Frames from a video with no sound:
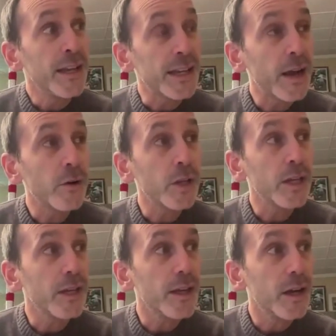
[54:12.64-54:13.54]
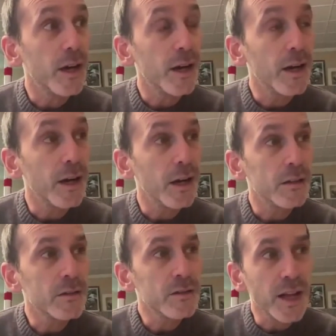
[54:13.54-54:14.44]
In a county
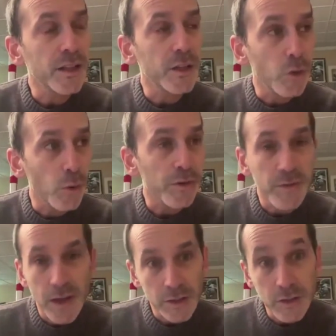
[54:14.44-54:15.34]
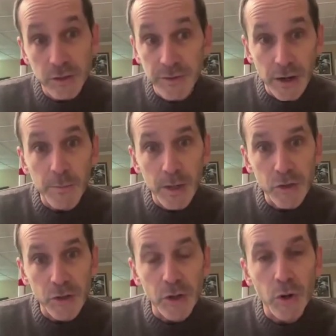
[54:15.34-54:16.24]
slightly north of that, still very
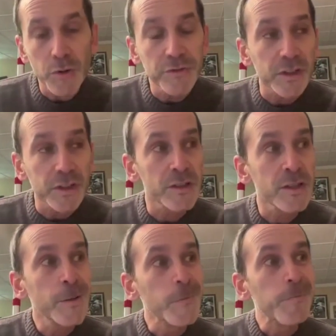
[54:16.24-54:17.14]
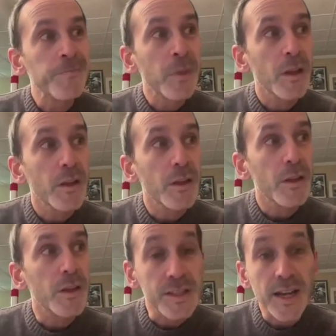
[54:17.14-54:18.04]
much in the coal fields,
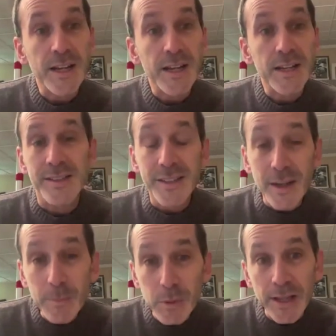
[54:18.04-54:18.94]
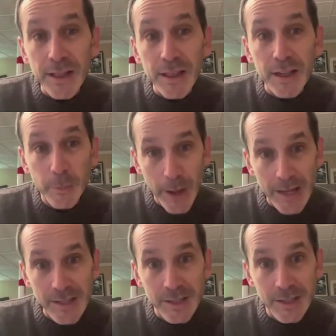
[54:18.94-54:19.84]
the state is doubling the
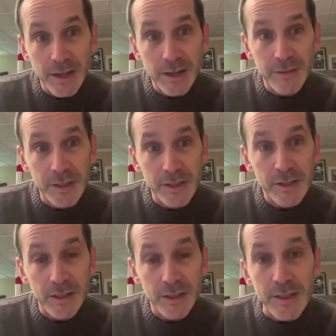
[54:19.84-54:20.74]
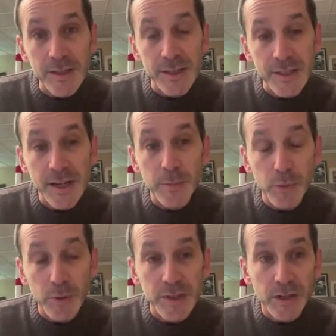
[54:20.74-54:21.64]
capacity of its existing state
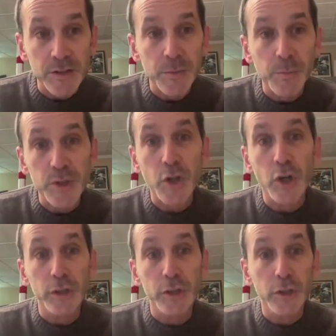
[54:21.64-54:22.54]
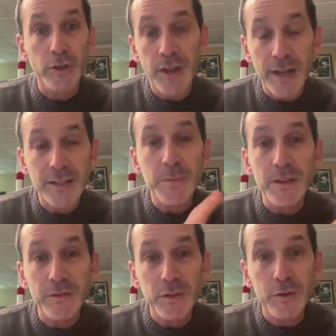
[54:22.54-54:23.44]
prison there. It's a prison called, not to be
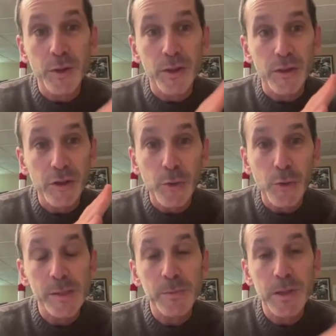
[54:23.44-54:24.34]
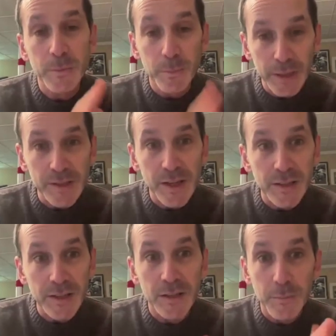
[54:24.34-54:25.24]
confused with USP Big
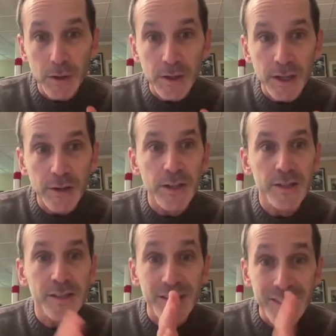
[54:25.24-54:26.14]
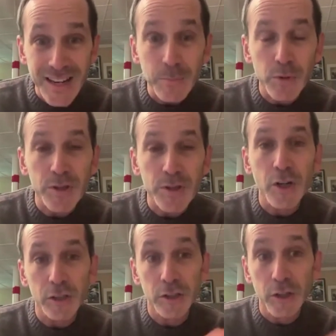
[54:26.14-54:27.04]
Sandy in Martin County. It's a state prison
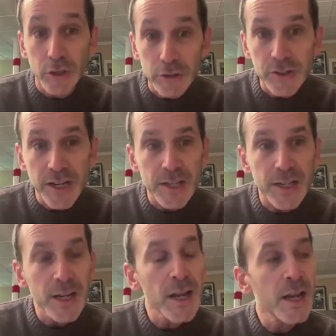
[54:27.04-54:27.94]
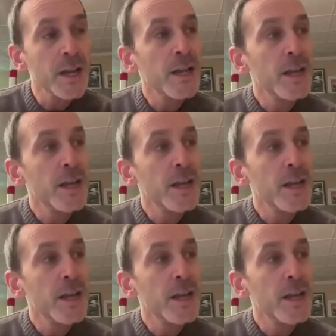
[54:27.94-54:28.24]
called Little Sandy.